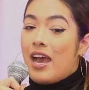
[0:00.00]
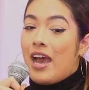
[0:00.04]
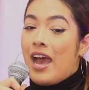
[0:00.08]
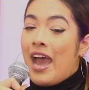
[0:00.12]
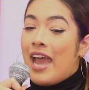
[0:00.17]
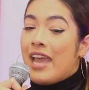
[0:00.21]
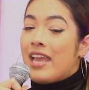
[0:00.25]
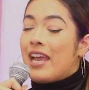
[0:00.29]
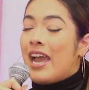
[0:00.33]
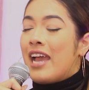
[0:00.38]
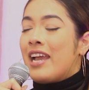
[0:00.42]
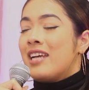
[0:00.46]

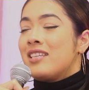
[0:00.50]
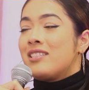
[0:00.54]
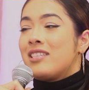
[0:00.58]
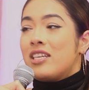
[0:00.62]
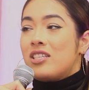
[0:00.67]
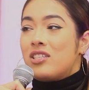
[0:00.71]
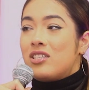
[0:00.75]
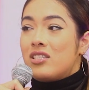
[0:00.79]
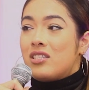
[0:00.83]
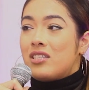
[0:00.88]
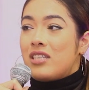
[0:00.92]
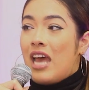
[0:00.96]
I, I guess
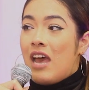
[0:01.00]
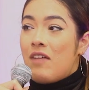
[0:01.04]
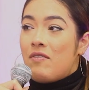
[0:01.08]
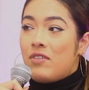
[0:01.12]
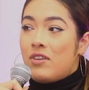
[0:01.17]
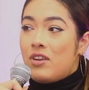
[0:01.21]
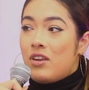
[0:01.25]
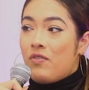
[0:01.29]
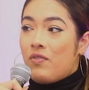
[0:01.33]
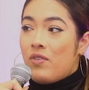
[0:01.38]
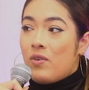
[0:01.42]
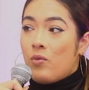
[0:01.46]
I just have
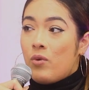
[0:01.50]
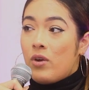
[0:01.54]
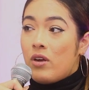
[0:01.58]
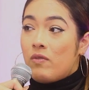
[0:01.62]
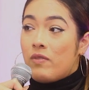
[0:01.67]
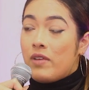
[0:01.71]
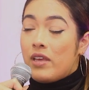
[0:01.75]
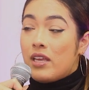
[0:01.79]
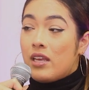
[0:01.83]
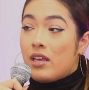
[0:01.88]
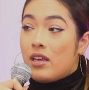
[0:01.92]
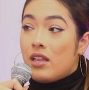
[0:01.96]
a different way
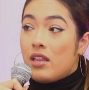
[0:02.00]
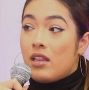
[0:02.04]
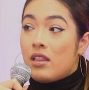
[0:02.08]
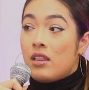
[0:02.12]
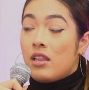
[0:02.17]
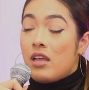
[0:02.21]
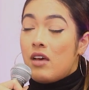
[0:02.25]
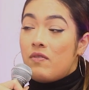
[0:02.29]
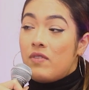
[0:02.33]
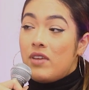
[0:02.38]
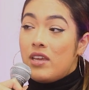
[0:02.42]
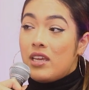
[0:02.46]
of, like,
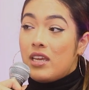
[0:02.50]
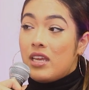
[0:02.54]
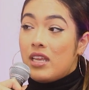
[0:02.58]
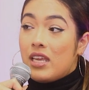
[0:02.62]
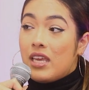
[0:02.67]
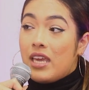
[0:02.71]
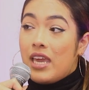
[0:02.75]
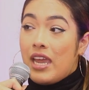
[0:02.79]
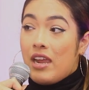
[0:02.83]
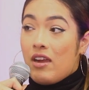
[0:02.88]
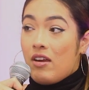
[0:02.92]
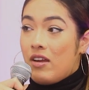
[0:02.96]
loving
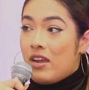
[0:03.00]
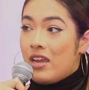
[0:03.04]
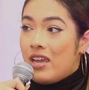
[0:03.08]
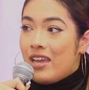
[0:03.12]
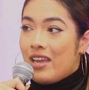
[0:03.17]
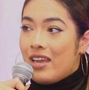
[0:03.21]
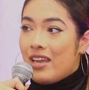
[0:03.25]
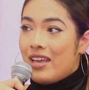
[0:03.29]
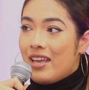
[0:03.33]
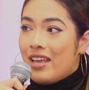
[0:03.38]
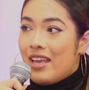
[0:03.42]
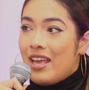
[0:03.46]
and
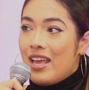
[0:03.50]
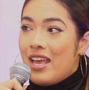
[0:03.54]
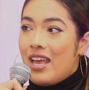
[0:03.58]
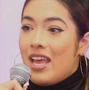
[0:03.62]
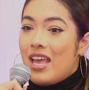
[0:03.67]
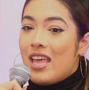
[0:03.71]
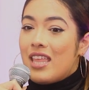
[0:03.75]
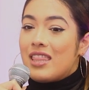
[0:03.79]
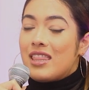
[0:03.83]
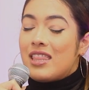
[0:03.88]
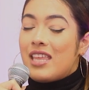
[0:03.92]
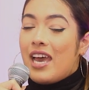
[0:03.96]
caring
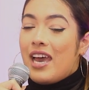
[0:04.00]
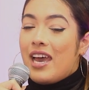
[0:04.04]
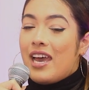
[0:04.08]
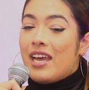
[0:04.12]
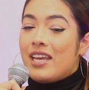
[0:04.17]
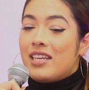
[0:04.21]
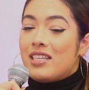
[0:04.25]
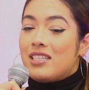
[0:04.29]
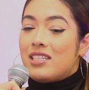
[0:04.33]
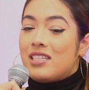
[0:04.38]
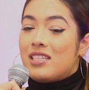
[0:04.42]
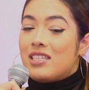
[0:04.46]

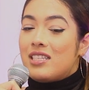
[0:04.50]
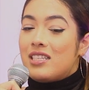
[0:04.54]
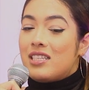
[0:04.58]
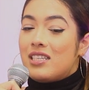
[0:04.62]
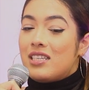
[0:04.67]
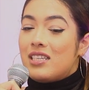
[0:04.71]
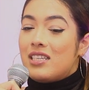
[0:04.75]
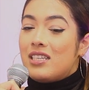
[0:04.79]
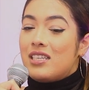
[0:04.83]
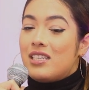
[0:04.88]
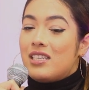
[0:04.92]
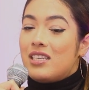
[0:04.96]

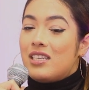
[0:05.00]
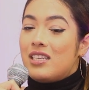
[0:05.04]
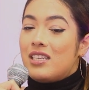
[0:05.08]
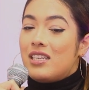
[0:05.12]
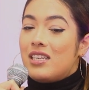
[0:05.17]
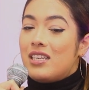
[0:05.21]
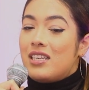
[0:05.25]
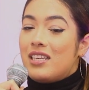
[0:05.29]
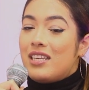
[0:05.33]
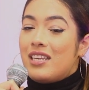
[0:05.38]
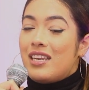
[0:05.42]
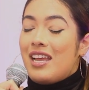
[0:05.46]
that,
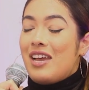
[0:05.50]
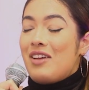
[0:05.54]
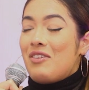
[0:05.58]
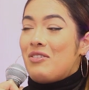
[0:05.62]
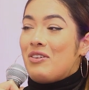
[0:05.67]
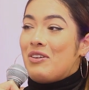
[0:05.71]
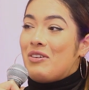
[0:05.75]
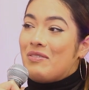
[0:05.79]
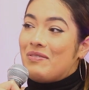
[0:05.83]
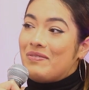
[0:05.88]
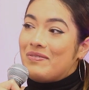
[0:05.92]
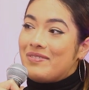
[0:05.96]
I
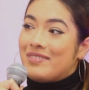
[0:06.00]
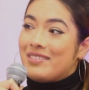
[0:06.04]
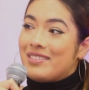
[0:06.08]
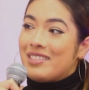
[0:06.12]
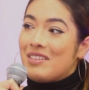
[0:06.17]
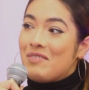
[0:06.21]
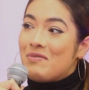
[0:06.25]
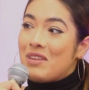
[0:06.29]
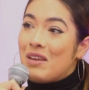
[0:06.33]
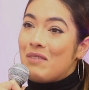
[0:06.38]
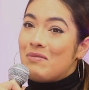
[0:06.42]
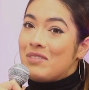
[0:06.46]
don't know,
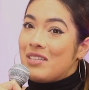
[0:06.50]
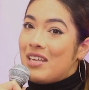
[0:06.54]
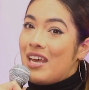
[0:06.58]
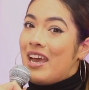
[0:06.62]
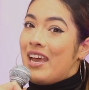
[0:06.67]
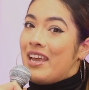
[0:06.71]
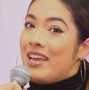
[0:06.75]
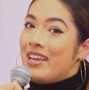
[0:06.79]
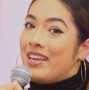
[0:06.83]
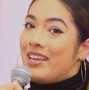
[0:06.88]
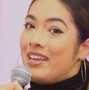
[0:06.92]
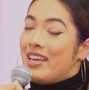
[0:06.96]
sometimes
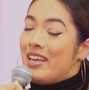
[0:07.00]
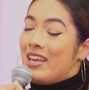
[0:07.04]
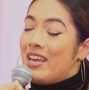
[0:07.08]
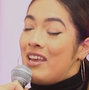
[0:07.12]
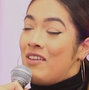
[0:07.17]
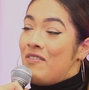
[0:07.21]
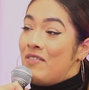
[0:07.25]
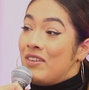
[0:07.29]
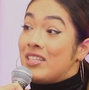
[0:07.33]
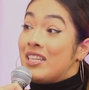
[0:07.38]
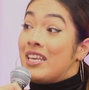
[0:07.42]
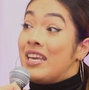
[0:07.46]
I,
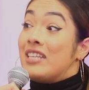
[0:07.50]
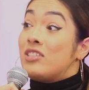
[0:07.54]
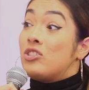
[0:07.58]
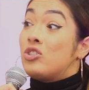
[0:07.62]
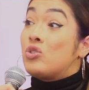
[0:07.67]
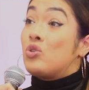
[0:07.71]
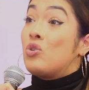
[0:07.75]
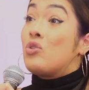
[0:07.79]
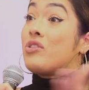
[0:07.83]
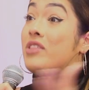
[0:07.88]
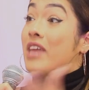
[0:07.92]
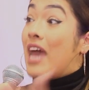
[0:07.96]
if it no,
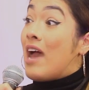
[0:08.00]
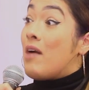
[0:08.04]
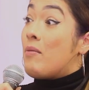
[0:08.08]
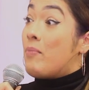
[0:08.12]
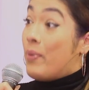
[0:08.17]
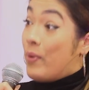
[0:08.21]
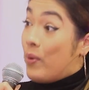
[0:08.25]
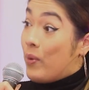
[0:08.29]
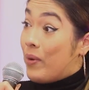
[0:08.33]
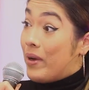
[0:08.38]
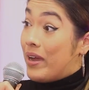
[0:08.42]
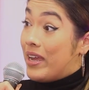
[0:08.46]
gets to
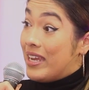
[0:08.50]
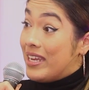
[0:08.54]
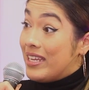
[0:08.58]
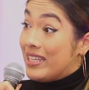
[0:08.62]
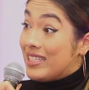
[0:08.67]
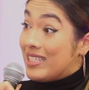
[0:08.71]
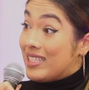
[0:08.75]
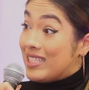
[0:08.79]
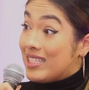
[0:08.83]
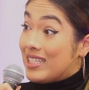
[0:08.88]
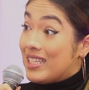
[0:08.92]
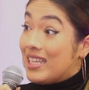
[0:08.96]
that
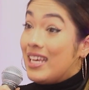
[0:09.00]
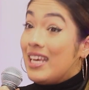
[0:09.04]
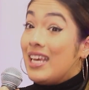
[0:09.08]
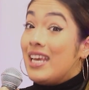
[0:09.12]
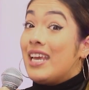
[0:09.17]
point...